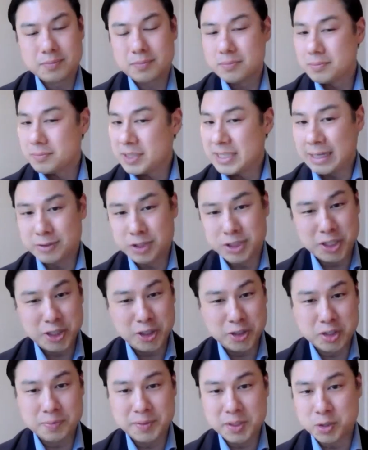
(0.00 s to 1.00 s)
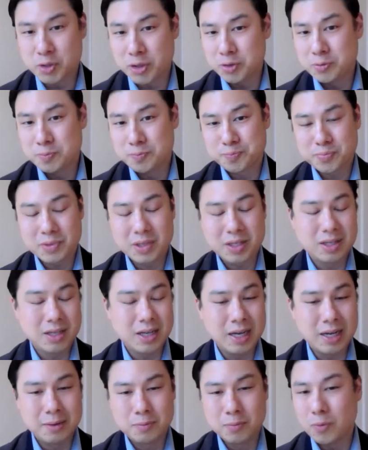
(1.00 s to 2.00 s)
Sounds too good to be true.
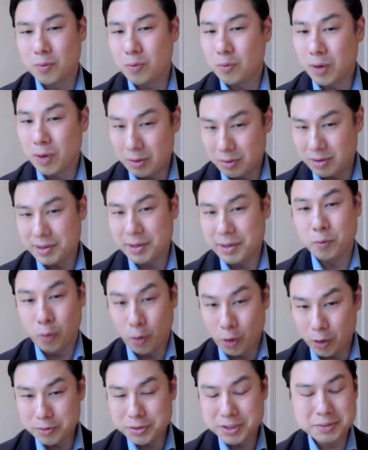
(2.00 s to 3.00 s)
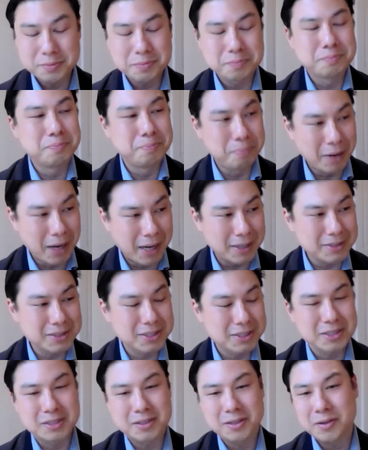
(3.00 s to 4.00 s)
Well, it was,
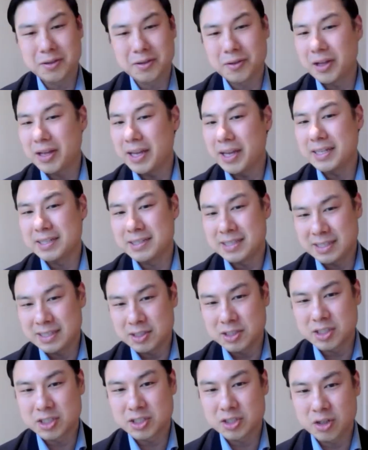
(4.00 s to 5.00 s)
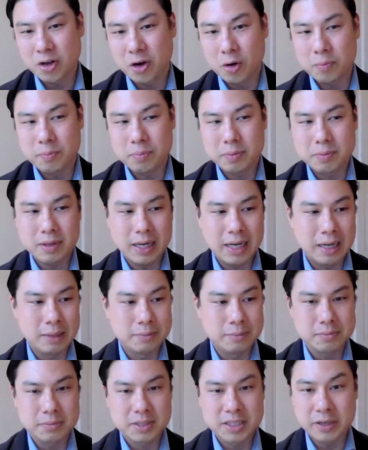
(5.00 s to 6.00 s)
but it didn't stop
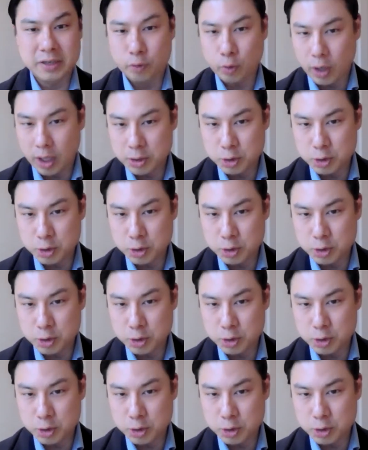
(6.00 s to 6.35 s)
several